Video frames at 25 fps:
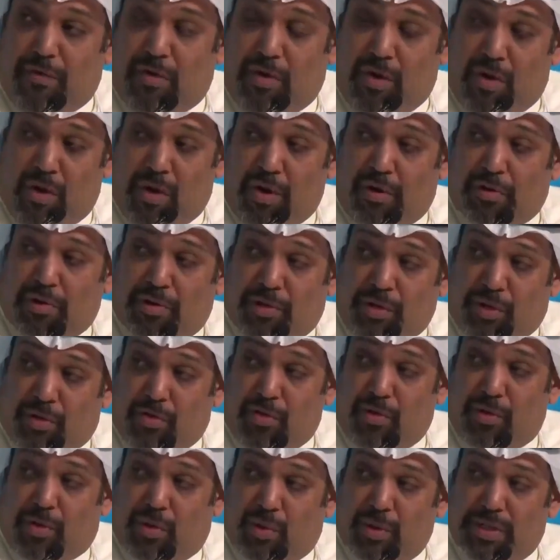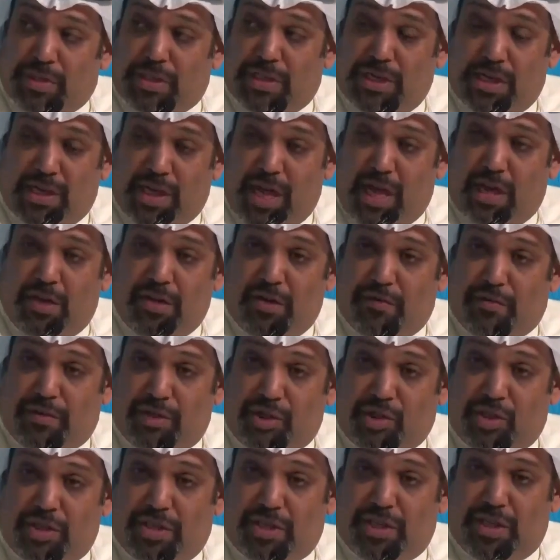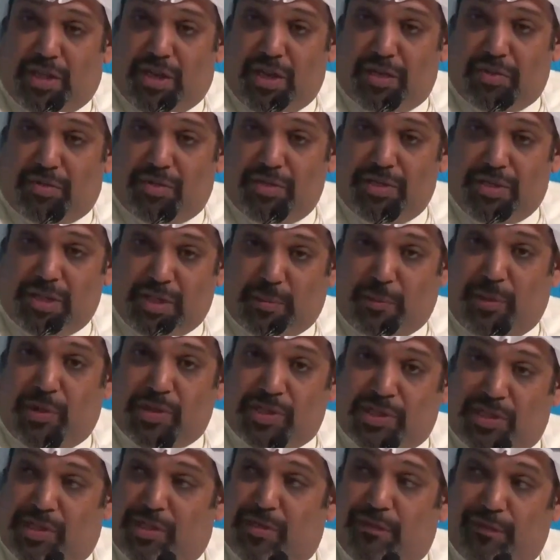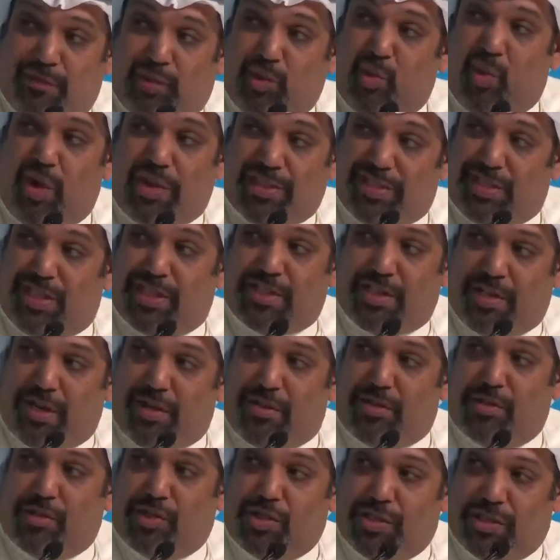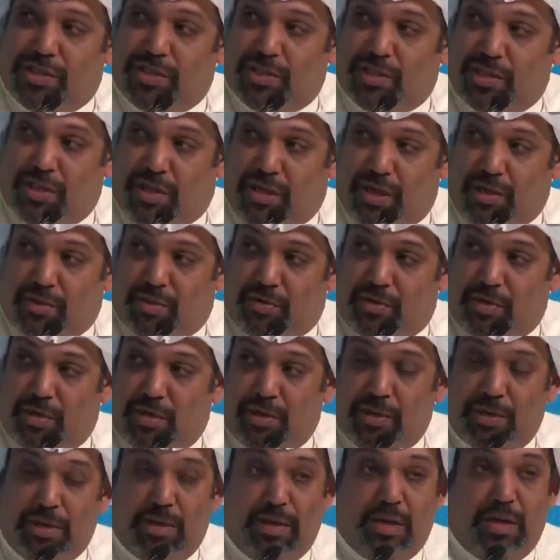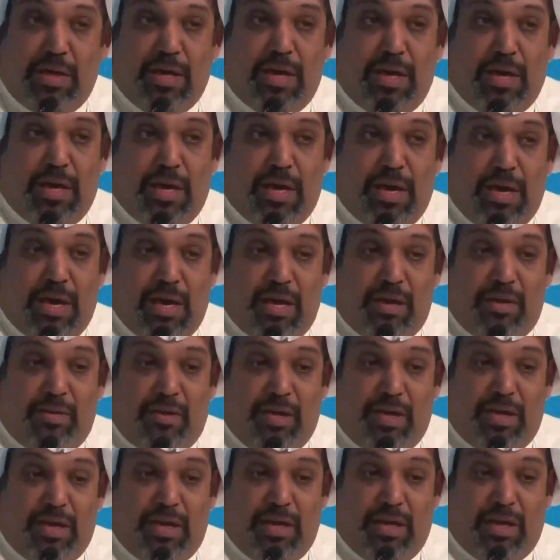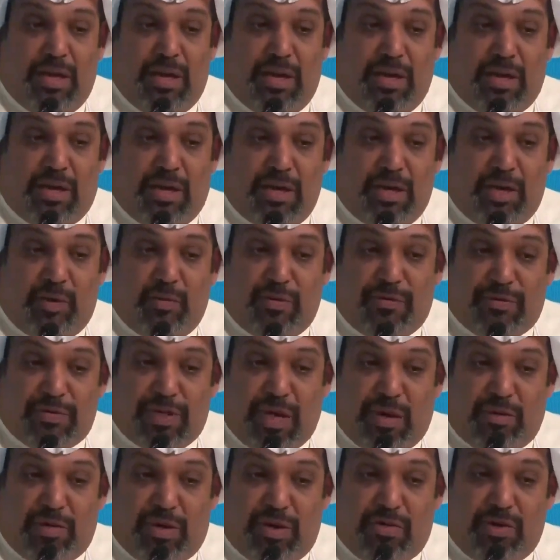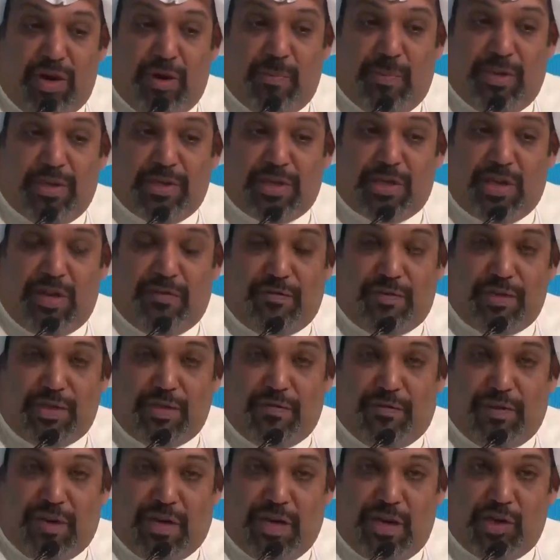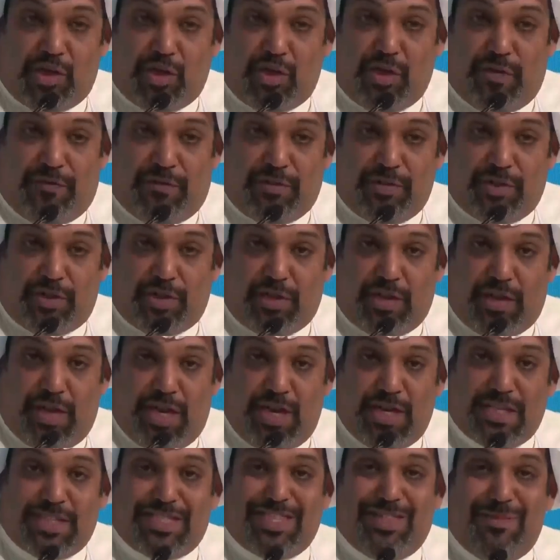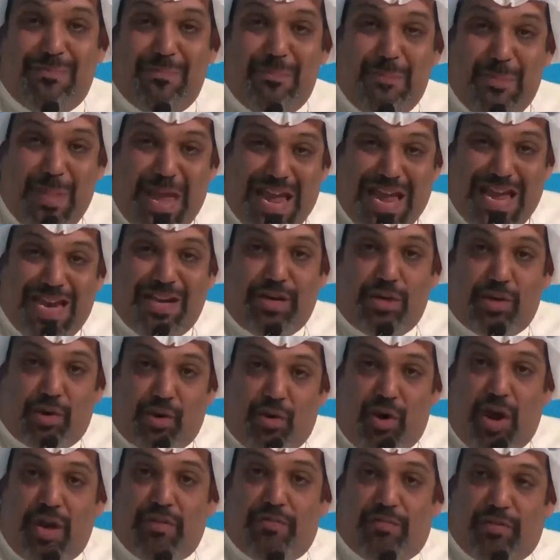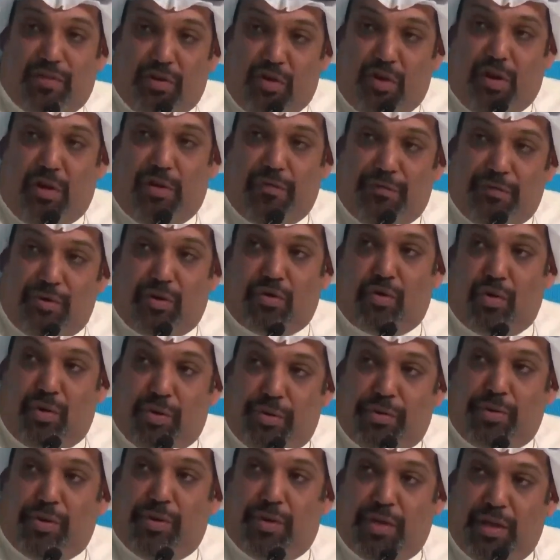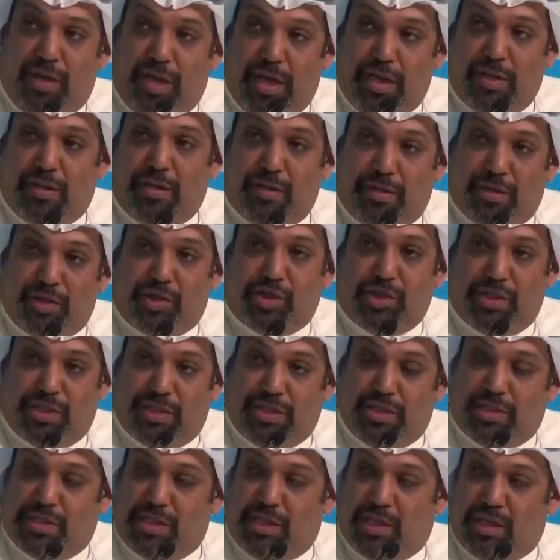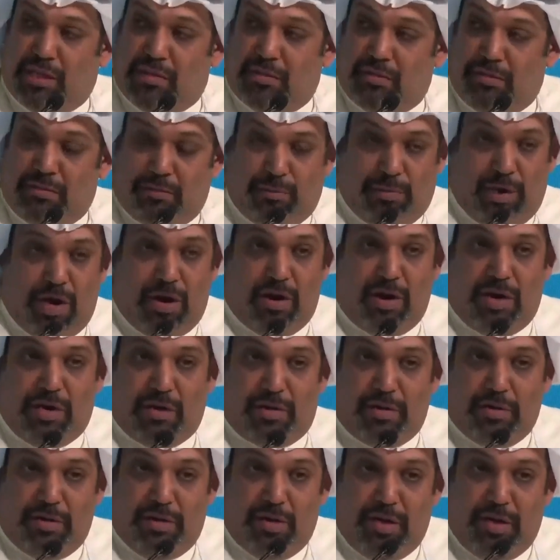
All the growth we see in any of the GCC countries is positive to us as another GCC country. The Kingdom of Saudi Arabia's diversification efforts today is the main driver of growth in the GCC, period.